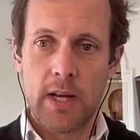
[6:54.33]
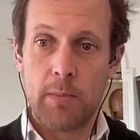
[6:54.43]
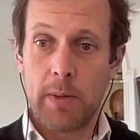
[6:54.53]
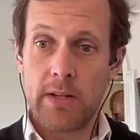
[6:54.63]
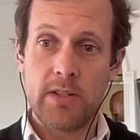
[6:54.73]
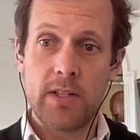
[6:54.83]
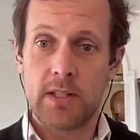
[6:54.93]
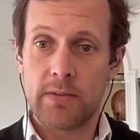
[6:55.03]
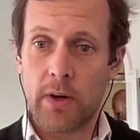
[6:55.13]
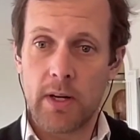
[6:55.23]
The PhDs
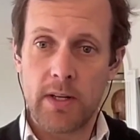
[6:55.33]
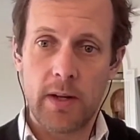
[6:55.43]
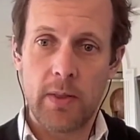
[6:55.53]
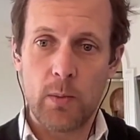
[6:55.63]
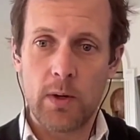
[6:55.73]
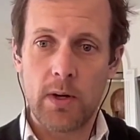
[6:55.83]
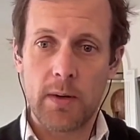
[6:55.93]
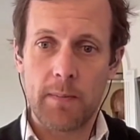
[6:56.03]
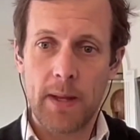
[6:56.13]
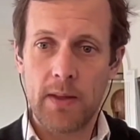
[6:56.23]
have already done the
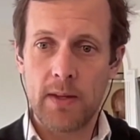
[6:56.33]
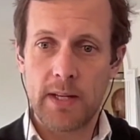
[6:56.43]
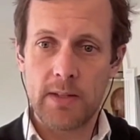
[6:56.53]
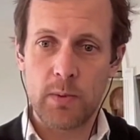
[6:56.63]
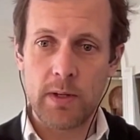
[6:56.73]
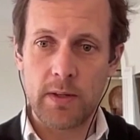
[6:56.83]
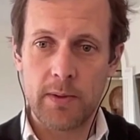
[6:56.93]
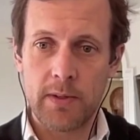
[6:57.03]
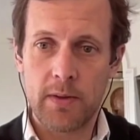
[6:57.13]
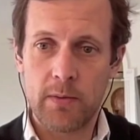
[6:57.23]
work. I think that's one of
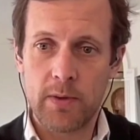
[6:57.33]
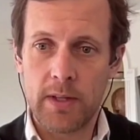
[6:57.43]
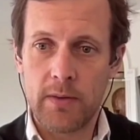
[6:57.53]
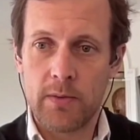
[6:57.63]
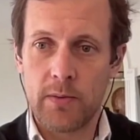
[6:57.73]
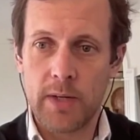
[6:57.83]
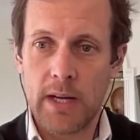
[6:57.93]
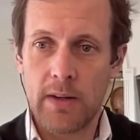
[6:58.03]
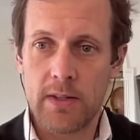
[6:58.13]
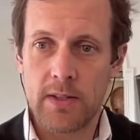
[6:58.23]
the real
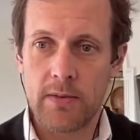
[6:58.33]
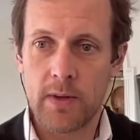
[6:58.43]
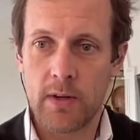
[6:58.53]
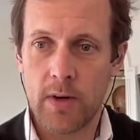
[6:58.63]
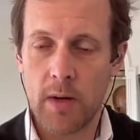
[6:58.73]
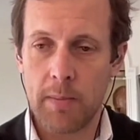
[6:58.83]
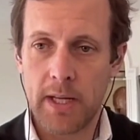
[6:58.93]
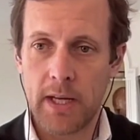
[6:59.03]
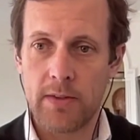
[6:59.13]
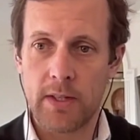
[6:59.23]
realities of carbon
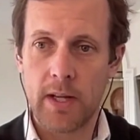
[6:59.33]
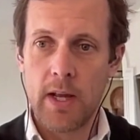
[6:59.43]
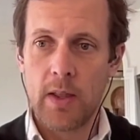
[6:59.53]
accounting.